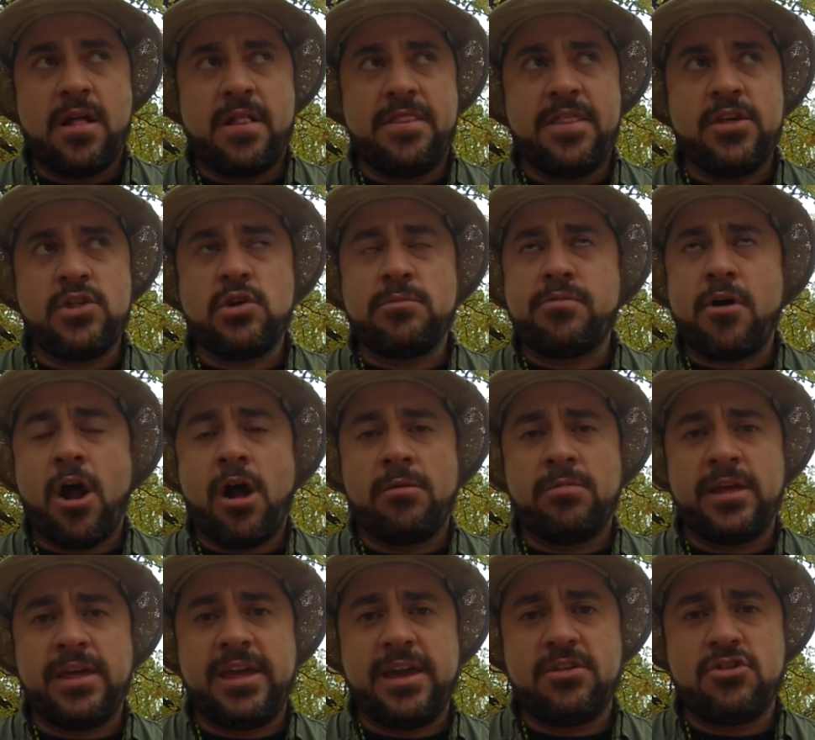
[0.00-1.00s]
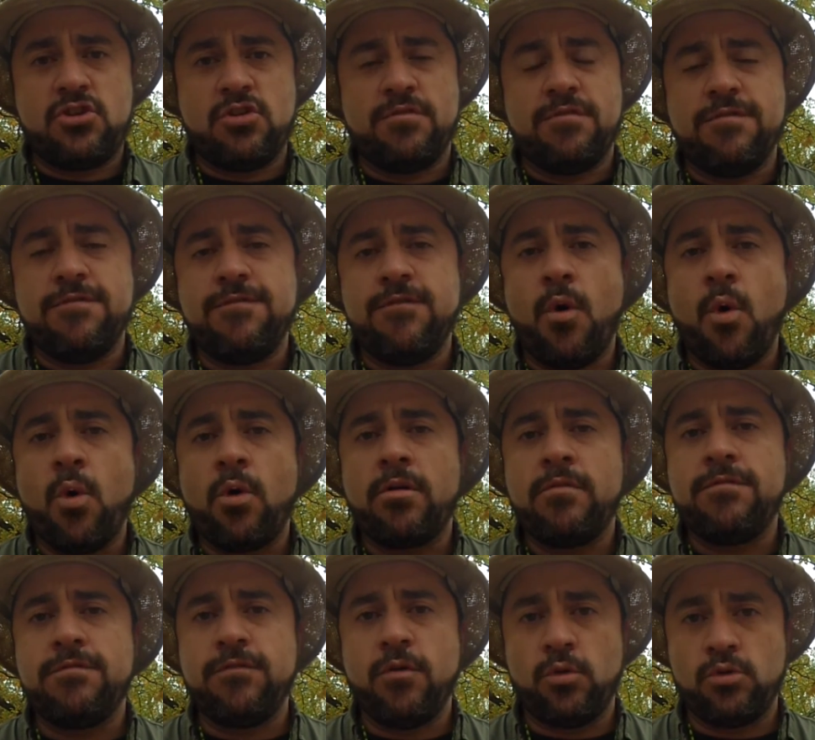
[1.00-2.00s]
This will probably get you 4
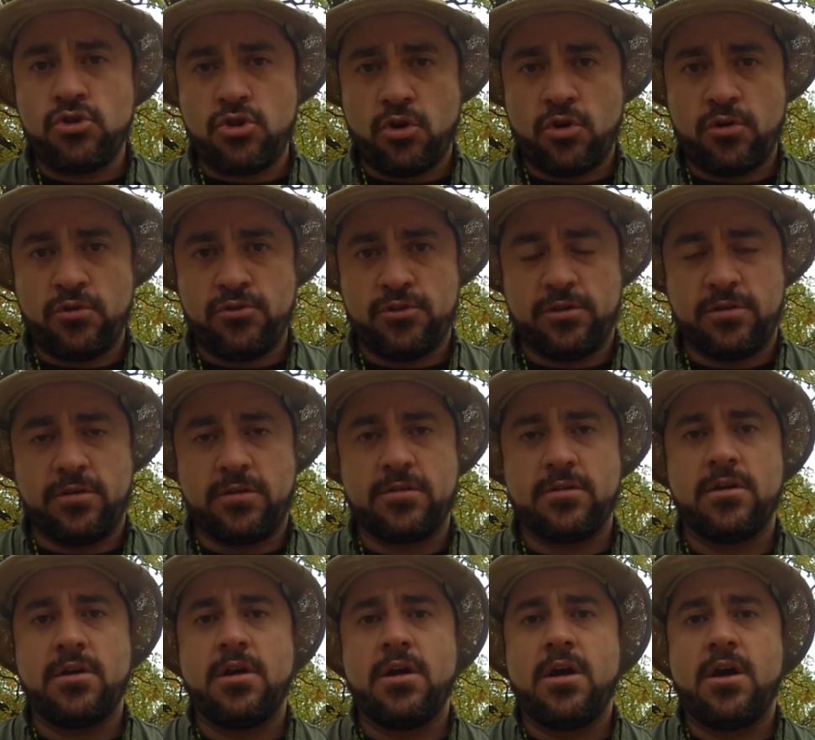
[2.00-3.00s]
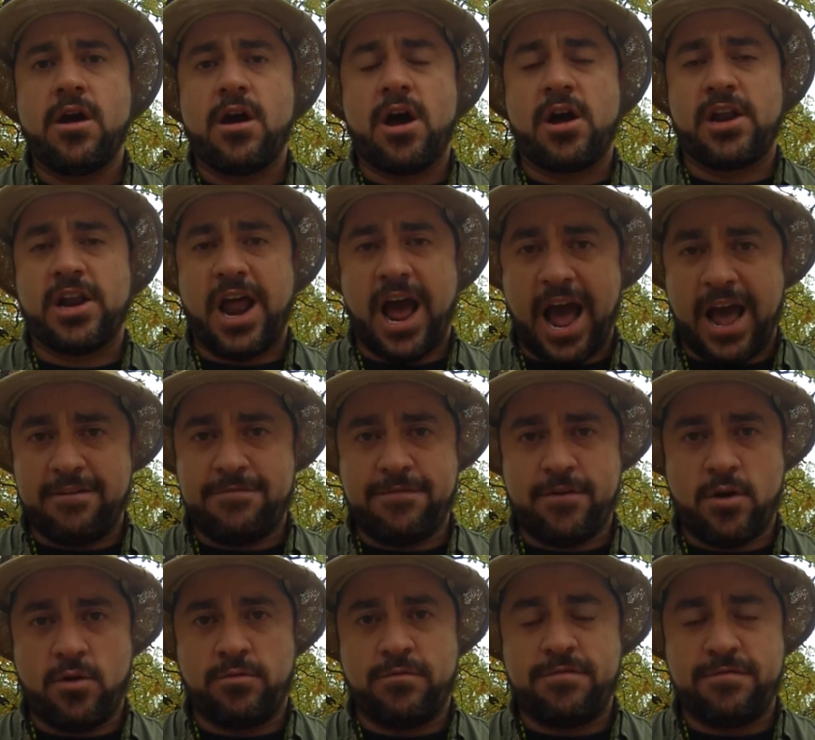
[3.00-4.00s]
full charges on an
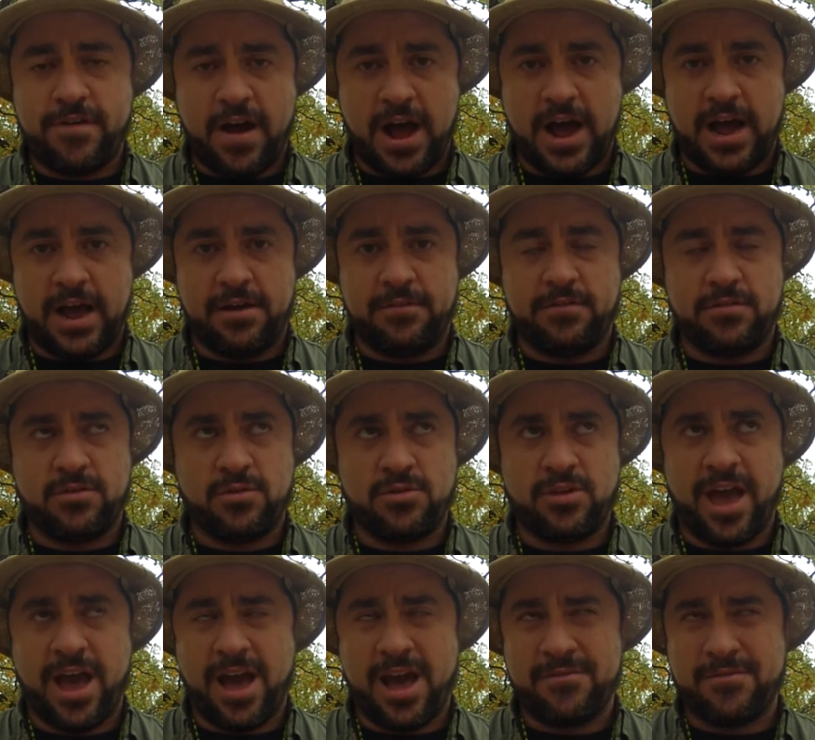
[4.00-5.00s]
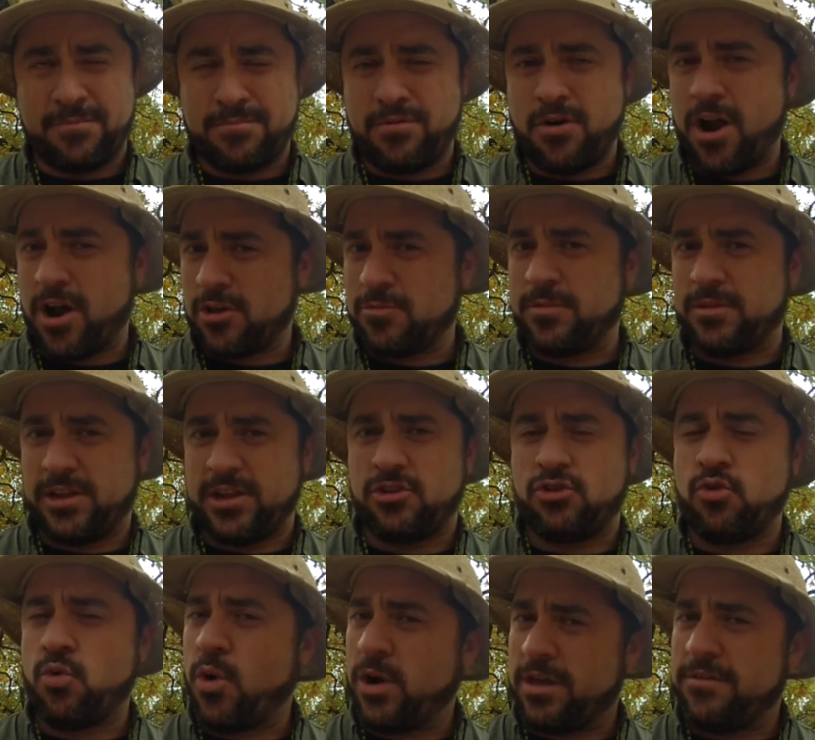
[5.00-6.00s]
iPhone 5, because those have approximately
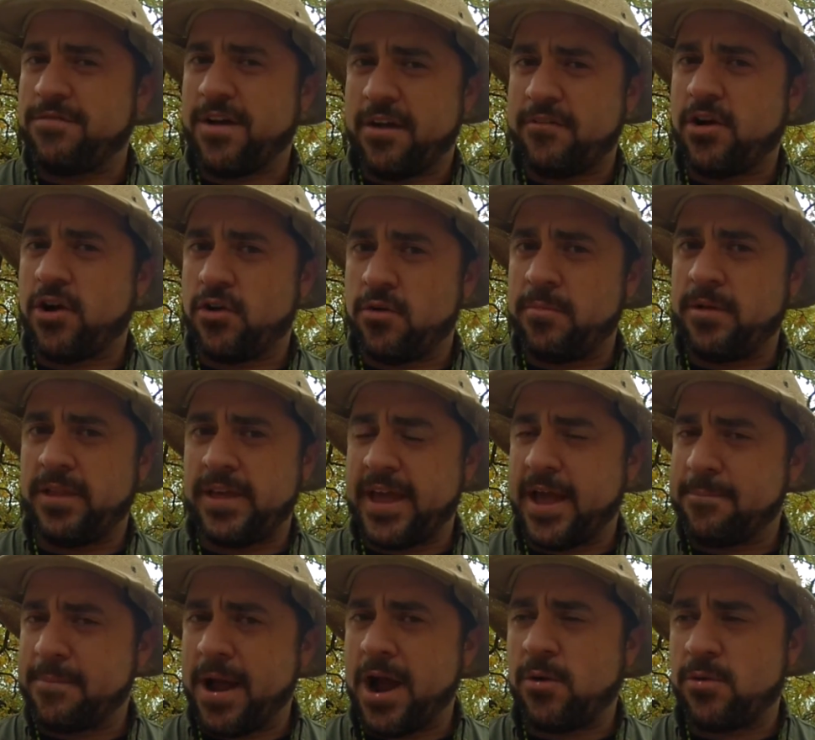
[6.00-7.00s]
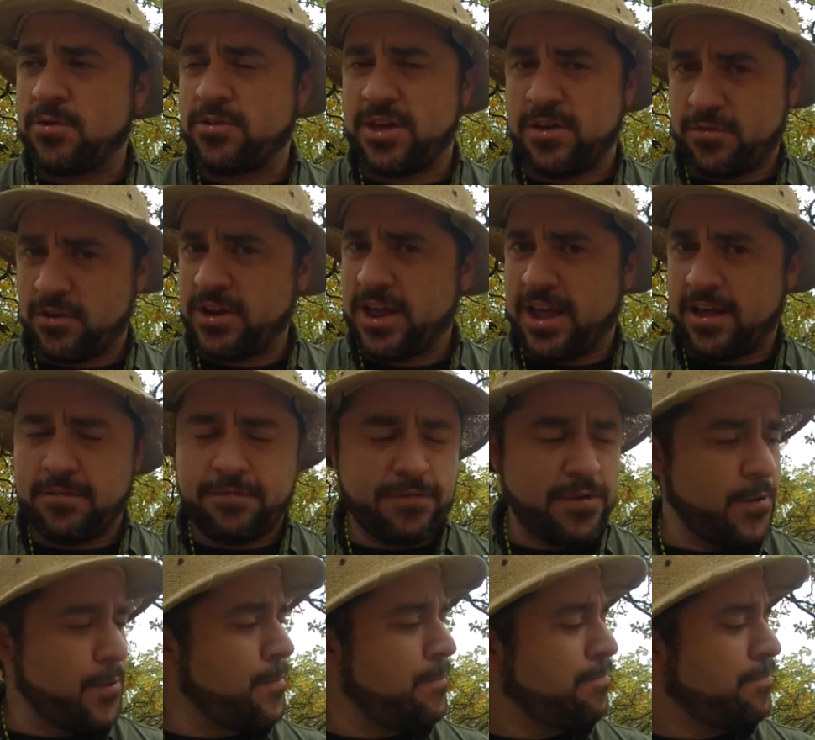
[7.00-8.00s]
2,500 milliamp hours, give or take a
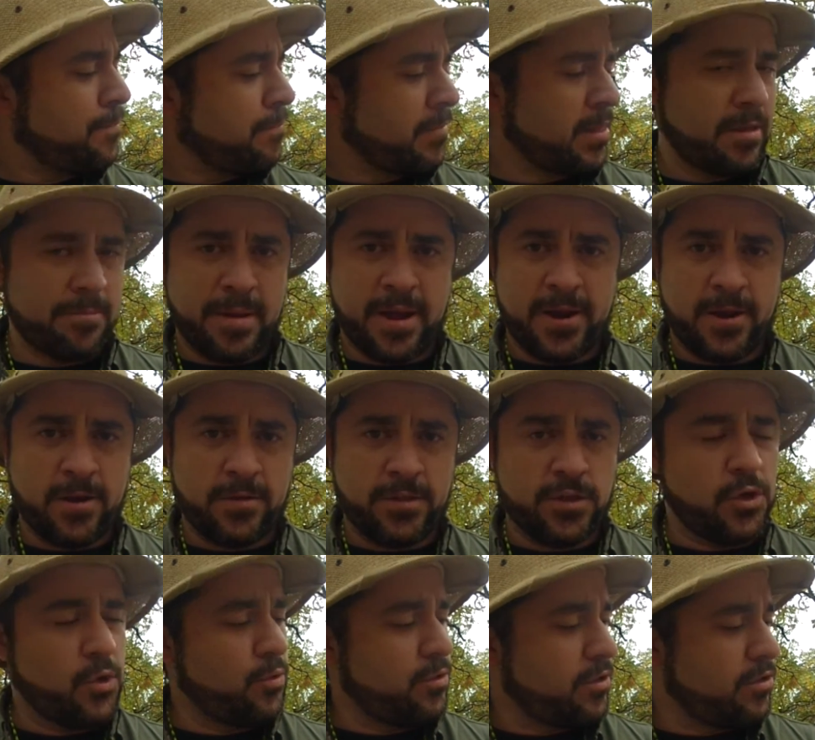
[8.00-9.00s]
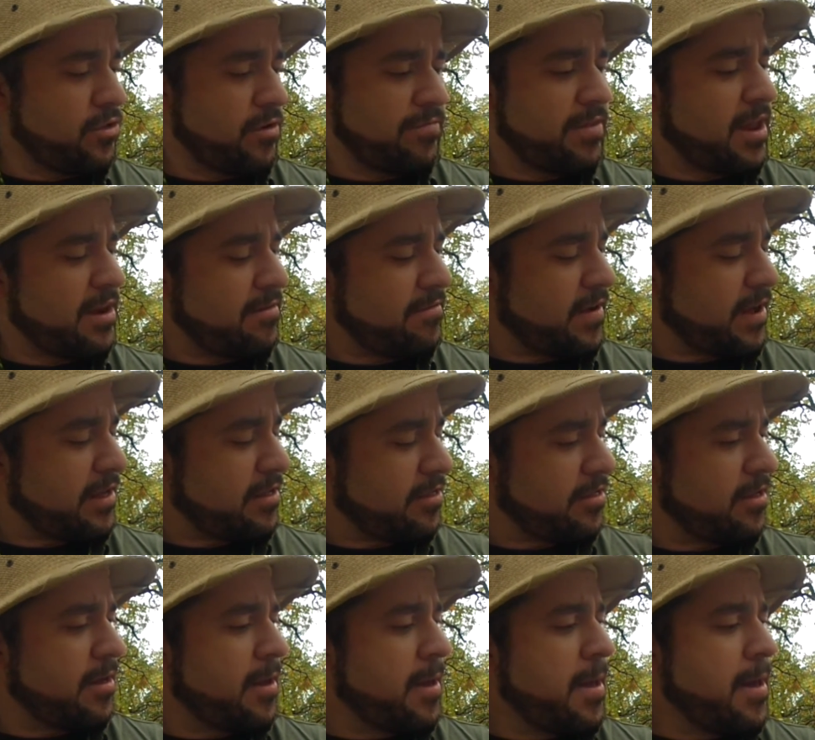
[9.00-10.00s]
few, depending on the usage of that
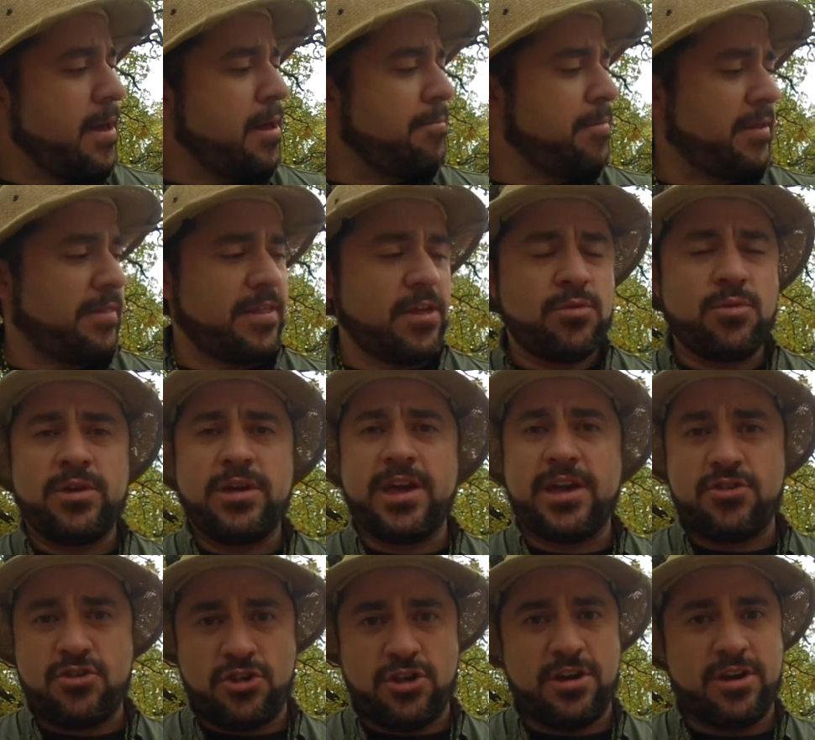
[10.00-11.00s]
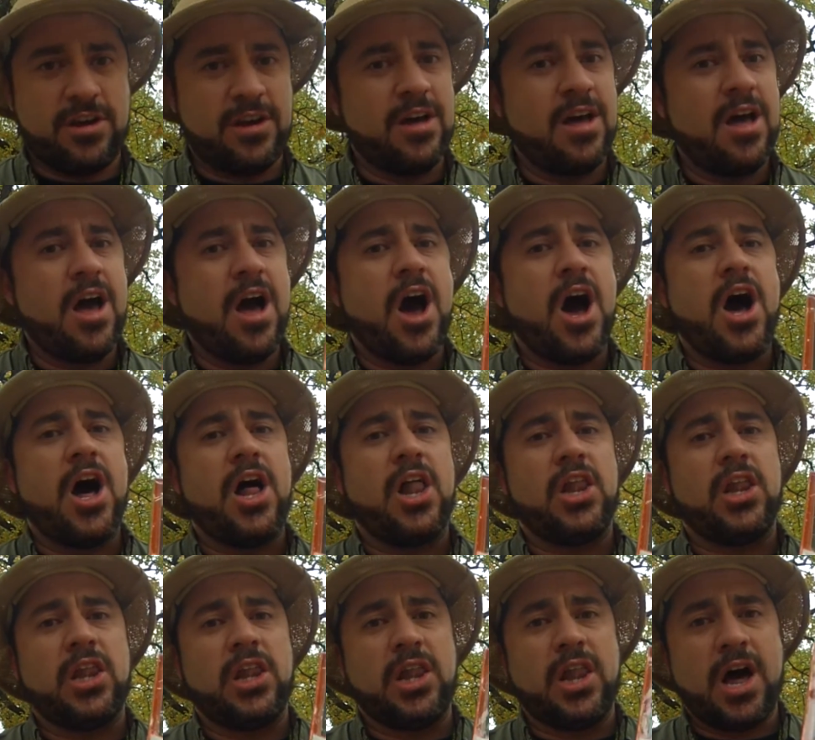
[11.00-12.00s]
device. But this will get you a
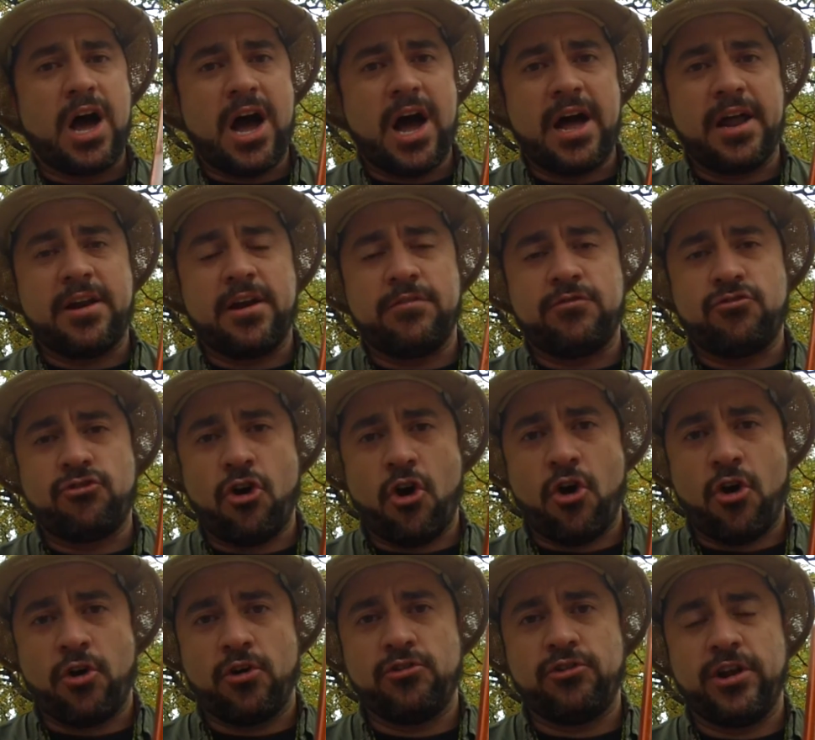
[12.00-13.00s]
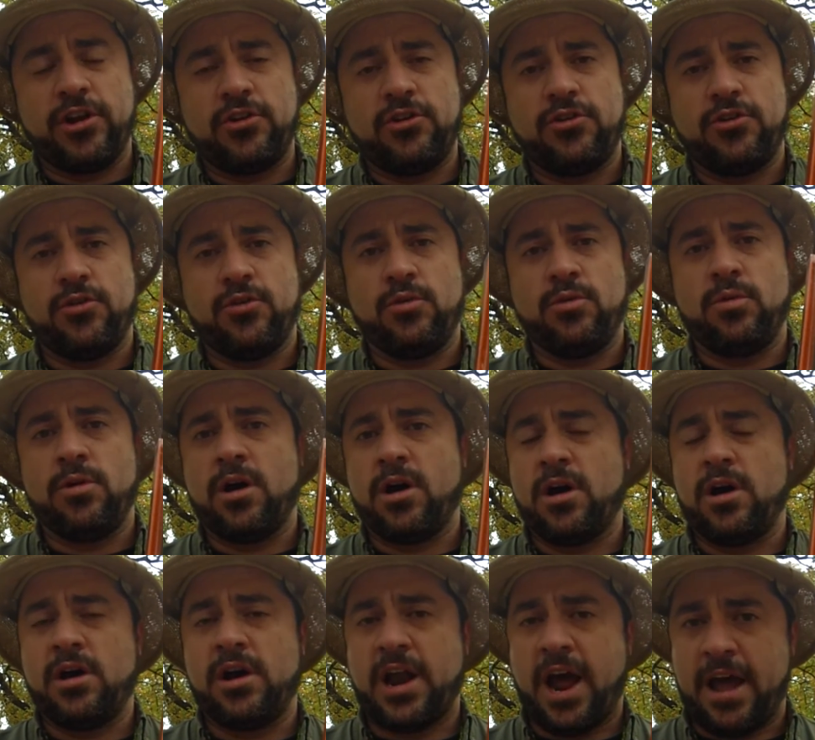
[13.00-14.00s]
lot of charge into
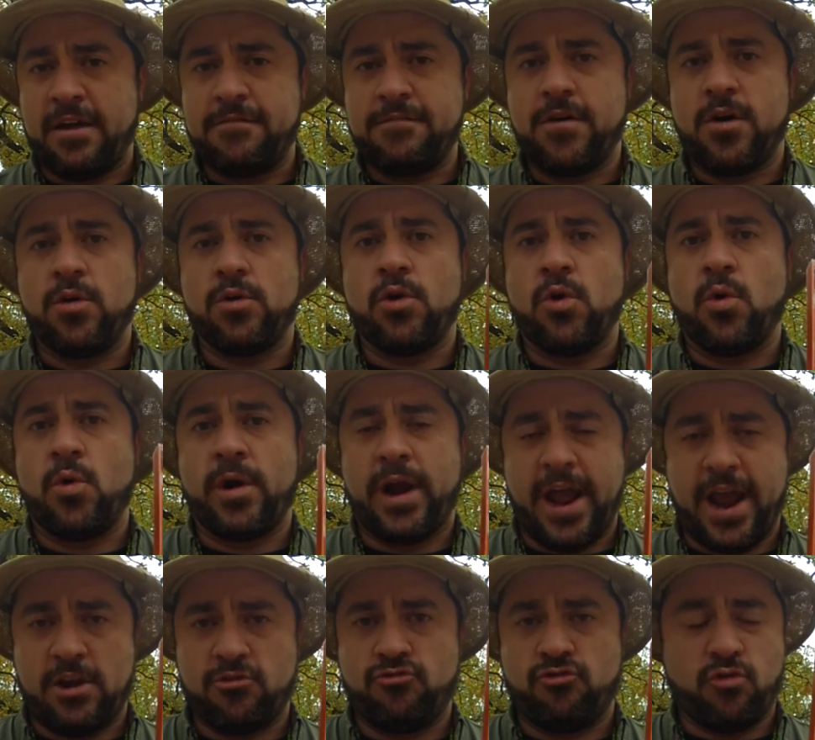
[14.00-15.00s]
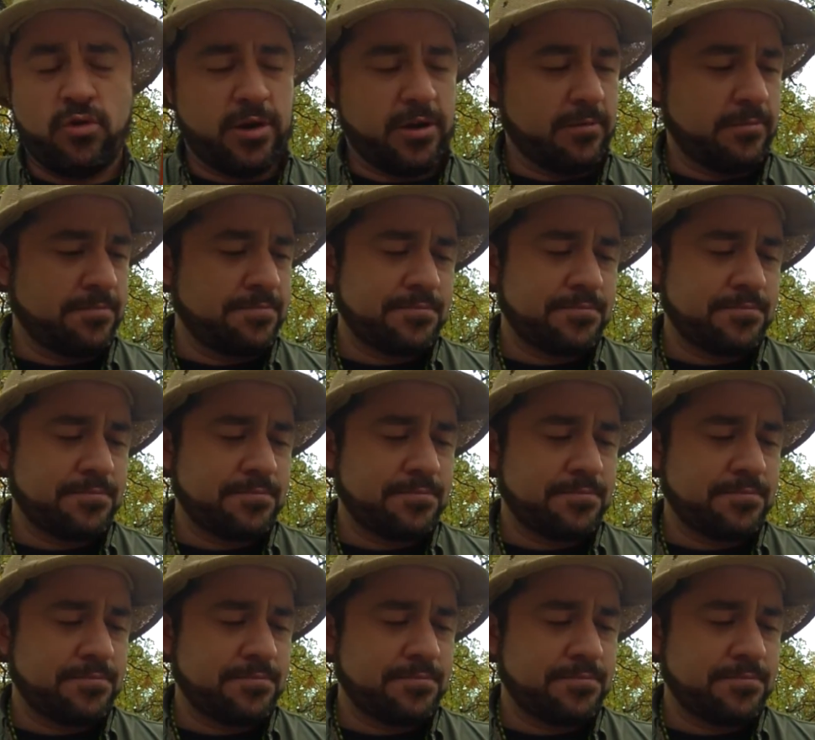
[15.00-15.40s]
an iPhone or an Android.